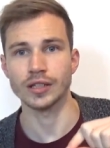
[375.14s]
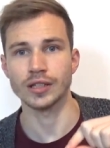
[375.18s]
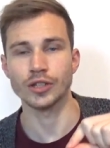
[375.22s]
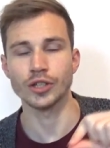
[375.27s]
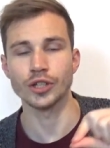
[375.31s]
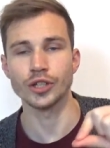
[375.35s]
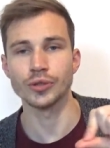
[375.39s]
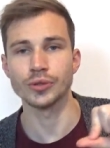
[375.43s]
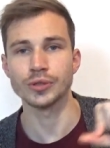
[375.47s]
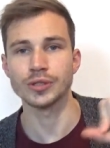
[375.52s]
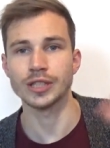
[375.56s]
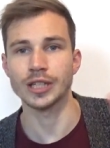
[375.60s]

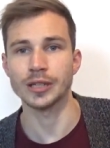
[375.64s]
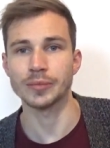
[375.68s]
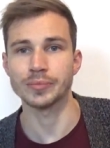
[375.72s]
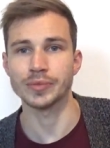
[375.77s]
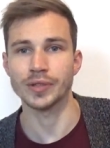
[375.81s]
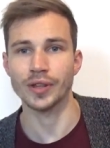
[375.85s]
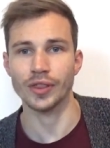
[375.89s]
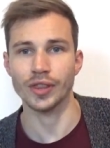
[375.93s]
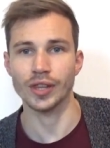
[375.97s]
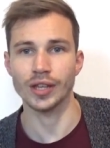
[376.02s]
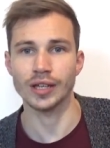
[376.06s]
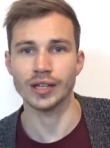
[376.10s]

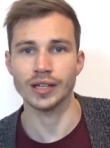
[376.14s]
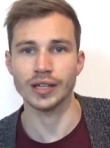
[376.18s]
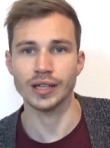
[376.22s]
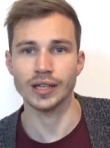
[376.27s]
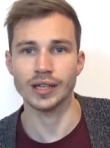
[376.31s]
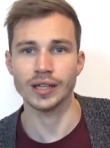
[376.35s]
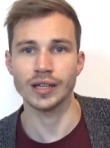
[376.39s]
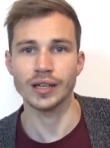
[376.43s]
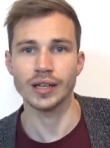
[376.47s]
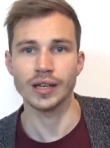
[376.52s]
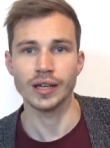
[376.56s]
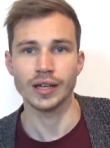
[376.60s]
Q-tip
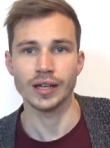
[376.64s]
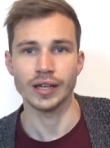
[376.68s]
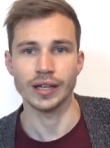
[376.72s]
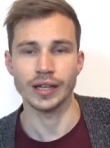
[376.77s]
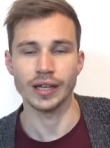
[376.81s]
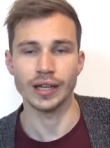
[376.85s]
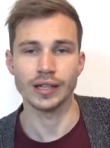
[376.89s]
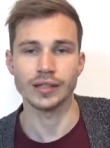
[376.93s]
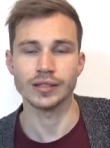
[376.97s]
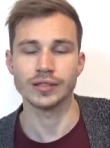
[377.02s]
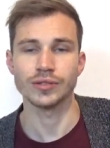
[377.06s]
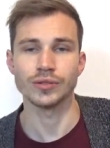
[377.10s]
thingy
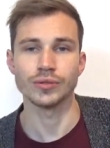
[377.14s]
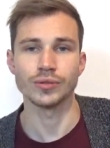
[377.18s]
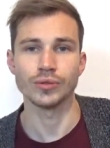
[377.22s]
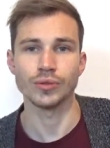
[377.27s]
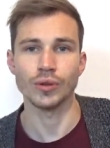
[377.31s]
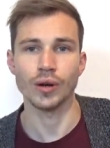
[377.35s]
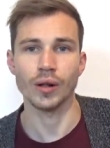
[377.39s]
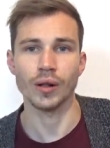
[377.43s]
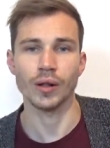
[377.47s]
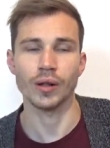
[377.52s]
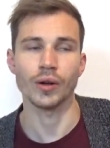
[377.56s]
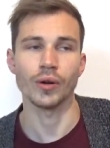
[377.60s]

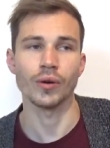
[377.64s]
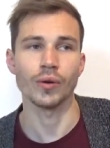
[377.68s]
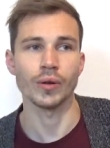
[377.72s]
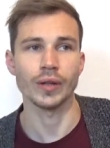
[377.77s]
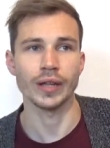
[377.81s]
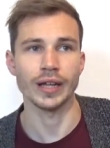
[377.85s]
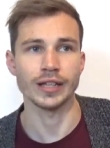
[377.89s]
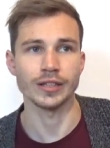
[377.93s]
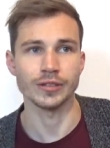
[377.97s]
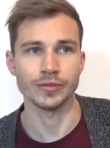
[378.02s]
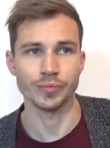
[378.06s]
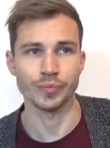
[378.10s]
into
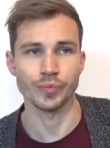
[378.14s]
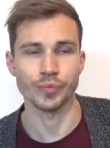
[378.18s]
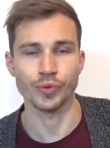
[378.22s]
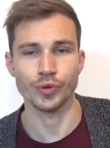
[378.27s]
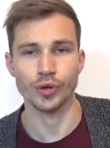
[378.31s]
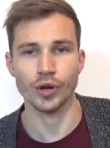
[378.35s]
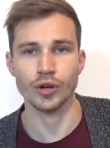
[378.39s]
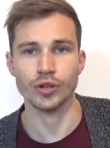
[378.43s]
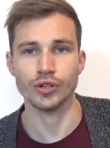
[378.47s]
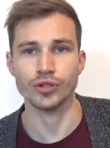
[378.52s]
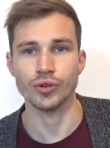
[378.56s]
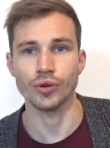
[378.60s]
alcohol and
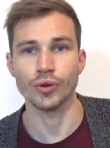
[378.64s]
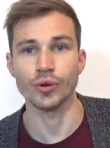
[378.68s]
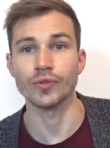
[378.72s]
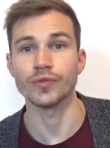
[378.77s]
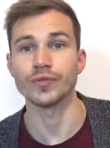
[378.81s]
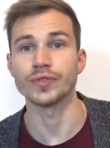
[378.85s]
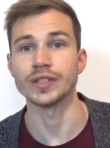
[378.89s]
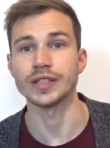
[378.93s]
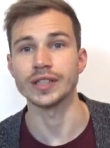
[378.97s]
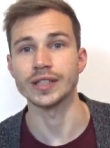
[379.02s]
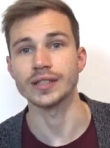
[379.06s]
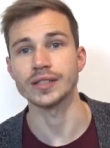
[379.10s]
brush
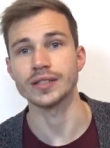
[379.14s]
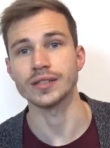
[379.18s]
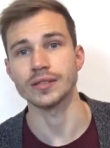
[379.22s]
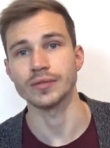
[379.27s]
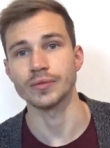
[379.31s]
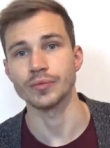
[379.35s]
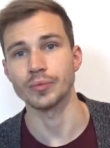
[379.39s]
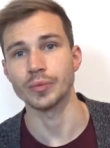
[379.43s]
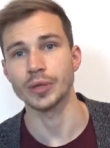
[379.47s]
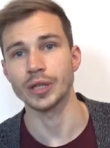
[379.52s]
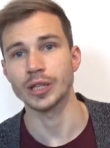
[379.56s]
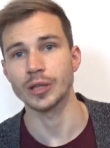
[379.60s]
off these
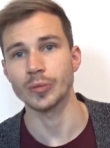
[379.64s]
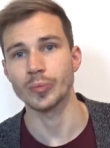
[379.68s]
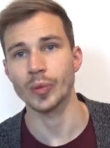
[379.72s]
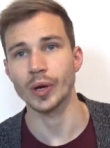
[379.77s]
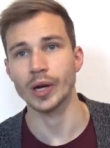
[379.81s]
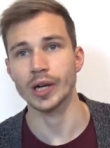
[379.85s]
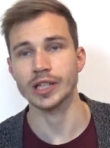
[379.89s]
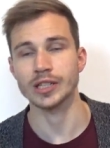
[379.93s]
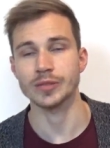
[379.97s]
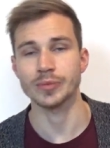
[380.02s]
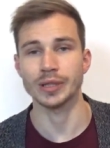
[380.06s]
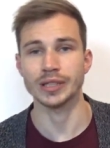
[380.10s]

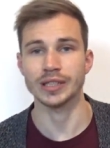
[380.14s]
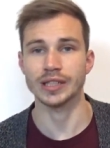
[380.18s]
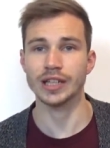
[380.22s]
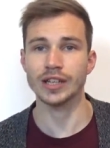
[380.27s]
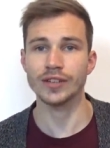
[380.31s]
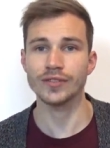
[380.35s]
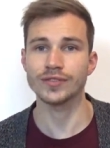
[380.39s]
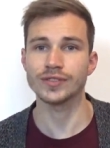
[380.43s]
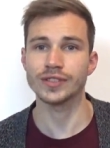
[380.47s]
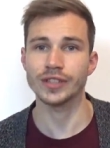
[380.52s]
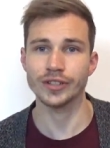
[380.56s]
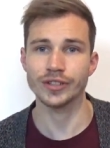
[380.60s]
mealybugs, but
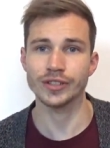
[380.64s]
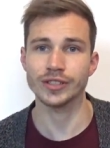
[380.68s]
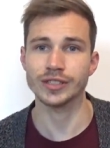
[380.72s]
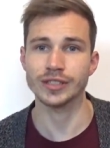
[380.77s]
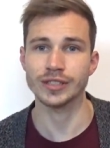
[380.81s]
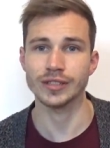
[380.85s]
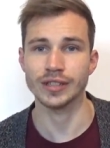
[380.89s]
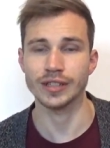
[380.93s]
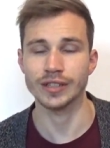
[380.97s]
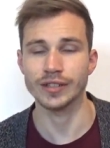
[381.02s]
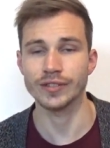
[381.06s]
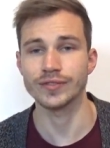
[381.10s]
if there
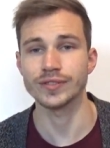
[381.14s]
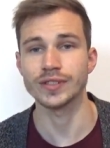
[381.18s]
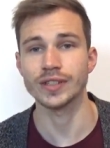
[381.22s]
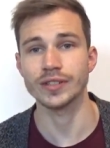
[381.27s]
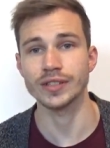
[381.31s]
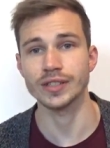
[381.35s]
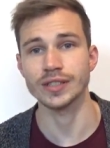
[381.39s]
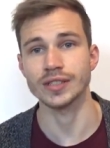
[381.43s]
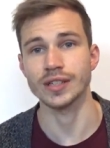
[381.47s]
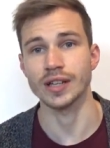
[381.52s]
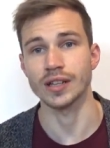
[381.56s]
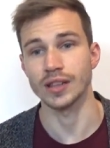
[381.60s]
is if
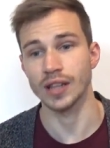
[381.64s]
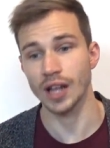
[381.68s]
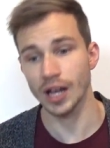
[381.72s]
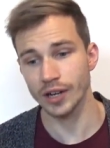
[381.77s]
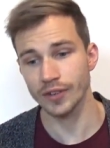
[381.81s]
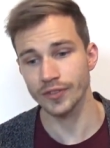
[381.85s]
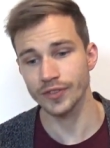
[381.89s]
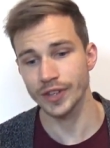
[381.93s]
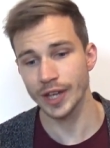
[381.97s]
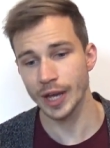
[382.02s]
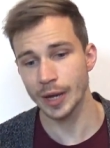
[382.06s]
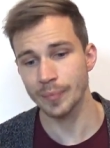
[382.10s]
there is a lot
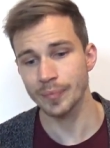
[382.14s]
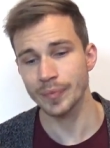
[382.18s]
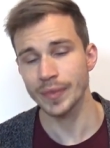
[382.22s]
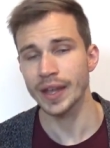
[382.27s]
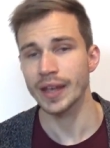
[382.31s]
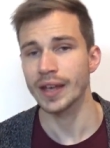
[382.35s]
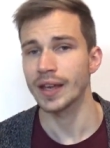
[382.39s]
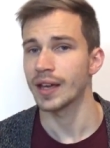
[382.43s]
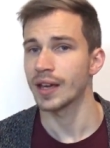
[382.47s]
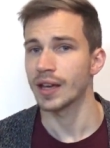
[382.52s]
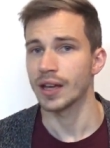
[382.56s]
of them,